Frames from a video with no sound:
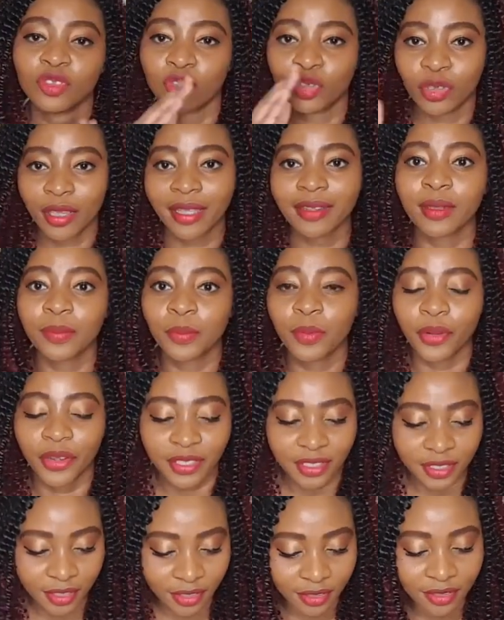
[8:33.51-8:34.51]
you get the
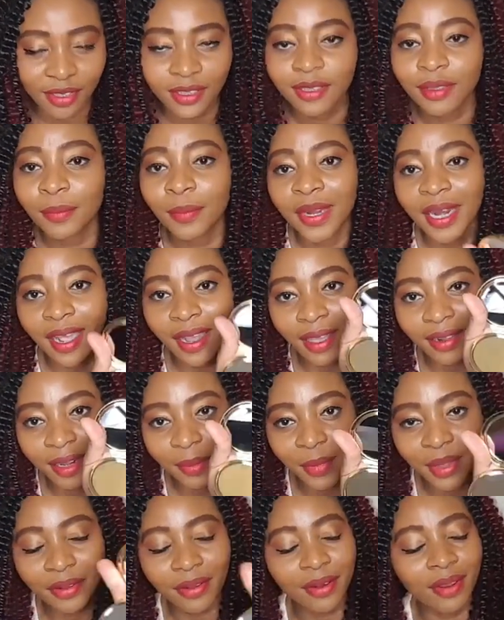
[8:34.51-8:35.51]
points. But I got a
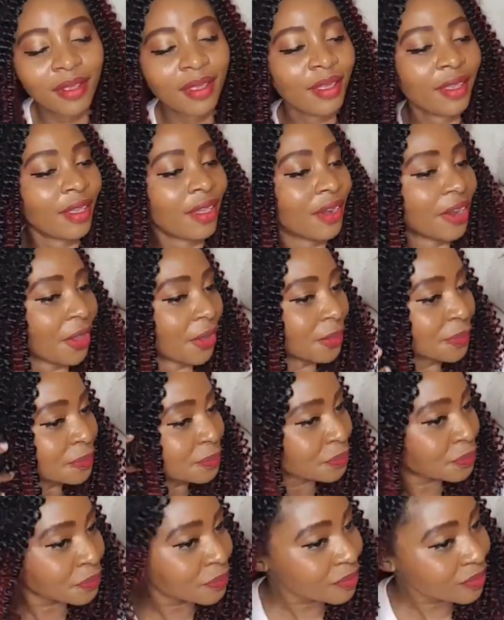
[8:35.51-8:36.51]
mirror, you know.
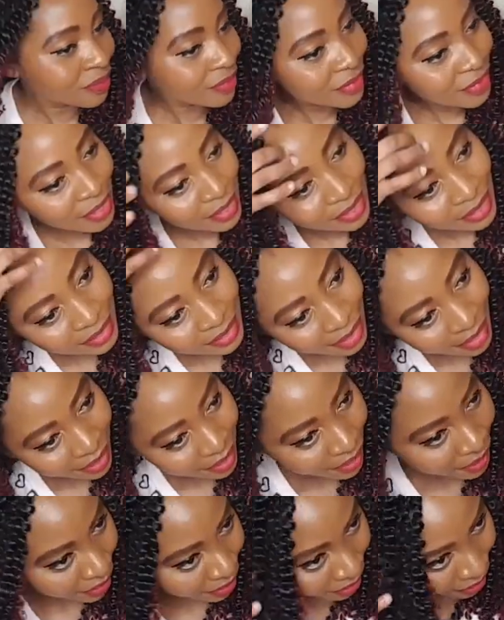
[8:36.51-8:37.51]
I was like,
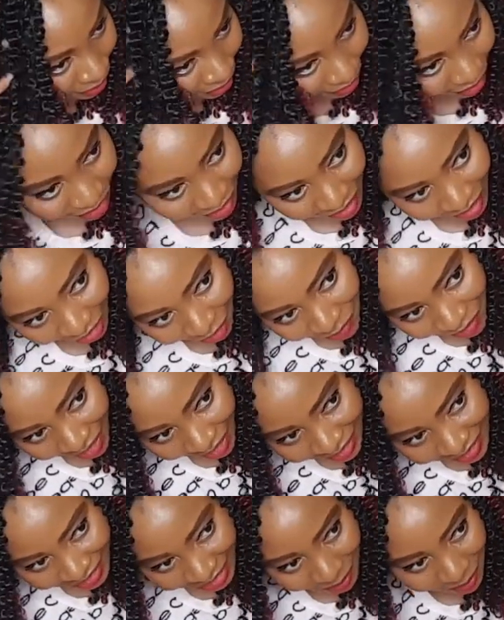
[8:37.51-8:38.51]
have you
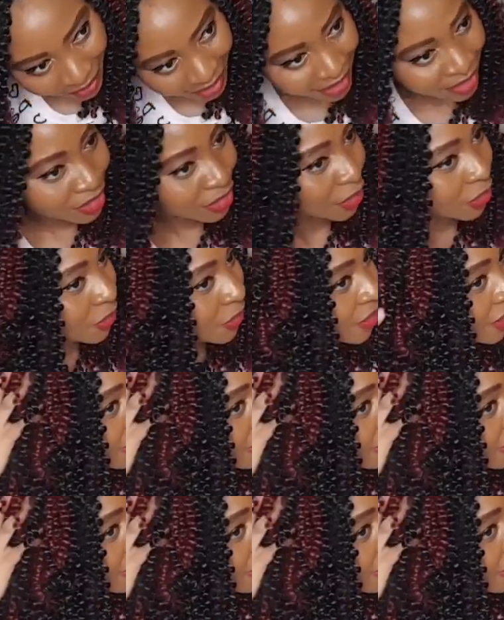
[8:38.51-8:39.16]
guys seen my new